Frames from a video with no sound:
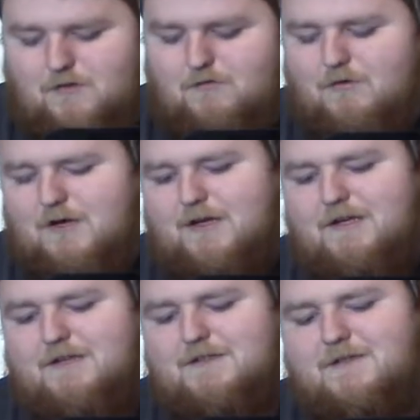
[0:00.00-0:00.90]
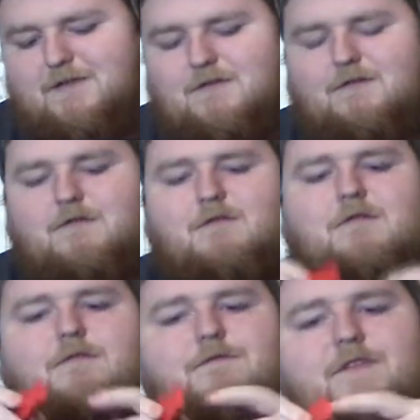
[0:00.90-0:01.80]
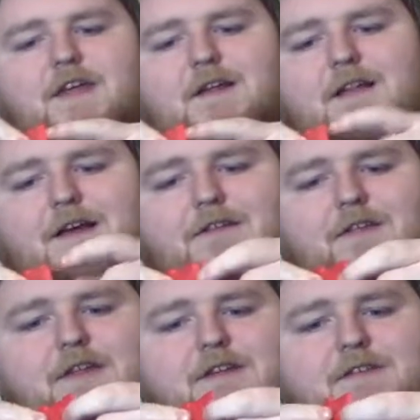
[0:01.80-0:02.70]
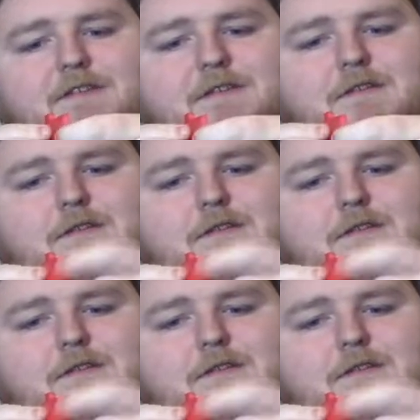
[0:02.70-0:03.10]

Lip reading: was thin like this,